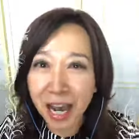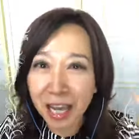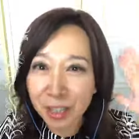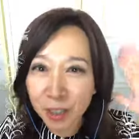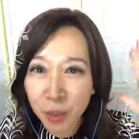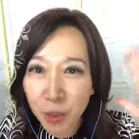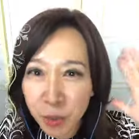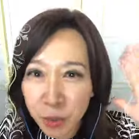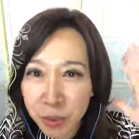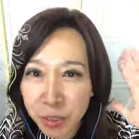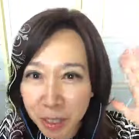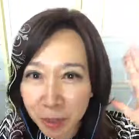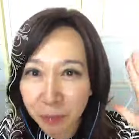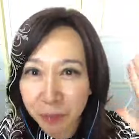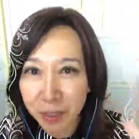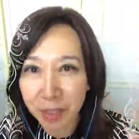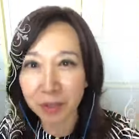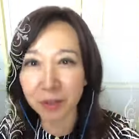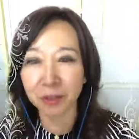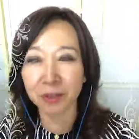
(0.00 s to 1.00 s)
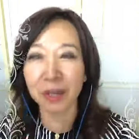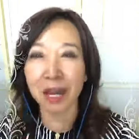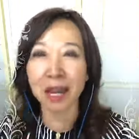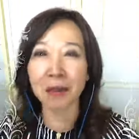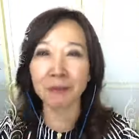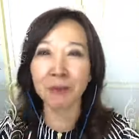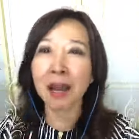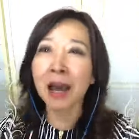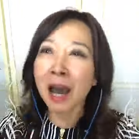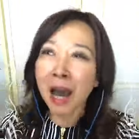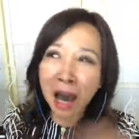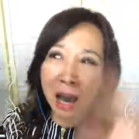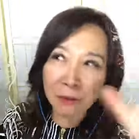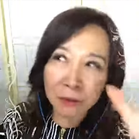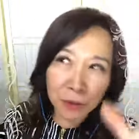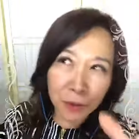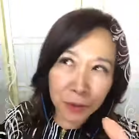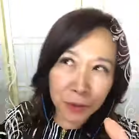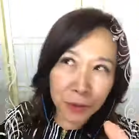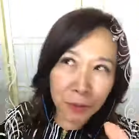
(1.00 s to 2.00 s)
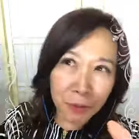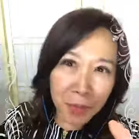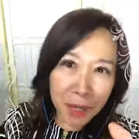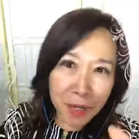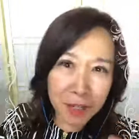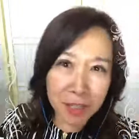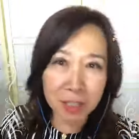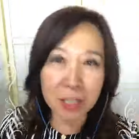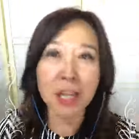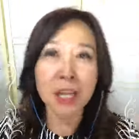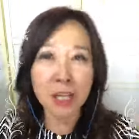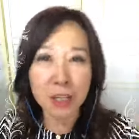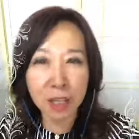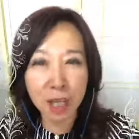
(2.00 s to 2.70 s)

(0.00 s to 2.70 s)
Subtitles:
I know something gonna happen after the marriage.